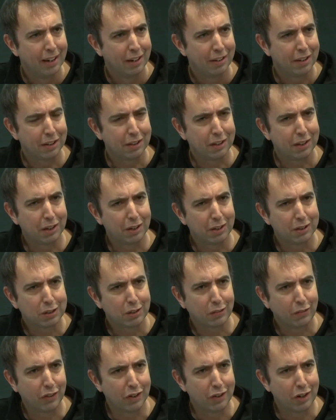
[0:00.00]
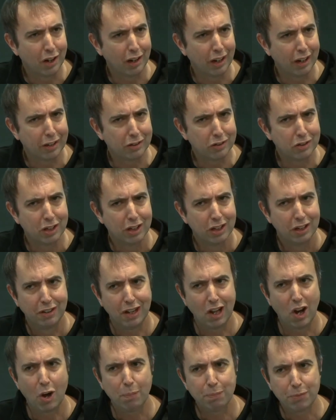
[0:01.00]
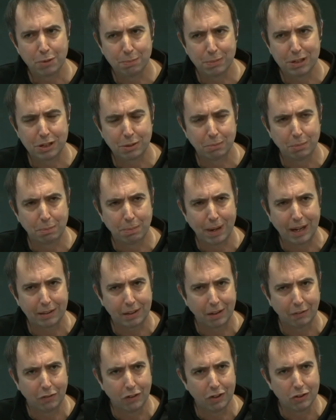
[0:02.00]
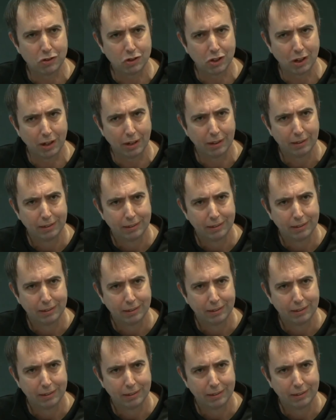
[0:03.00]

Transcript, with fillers: the thirst for knowledge, the optimism about the future.